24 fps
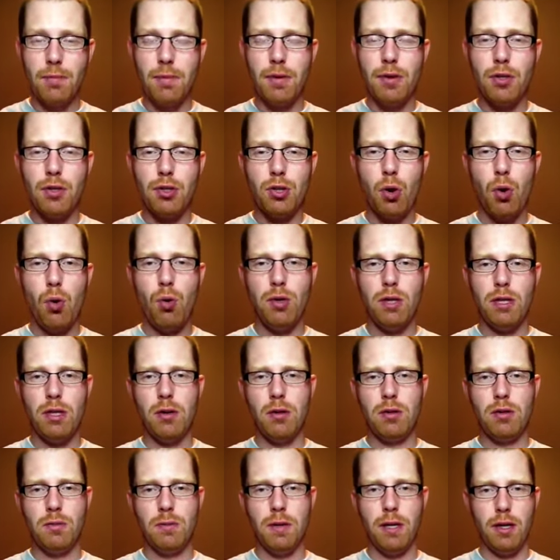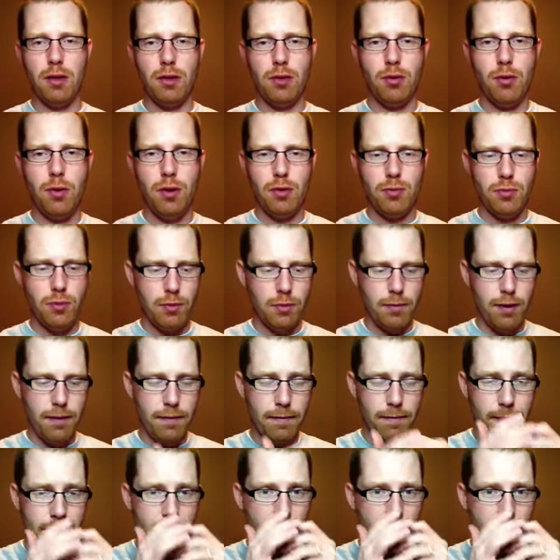but they're totally notes we can throw into a riff.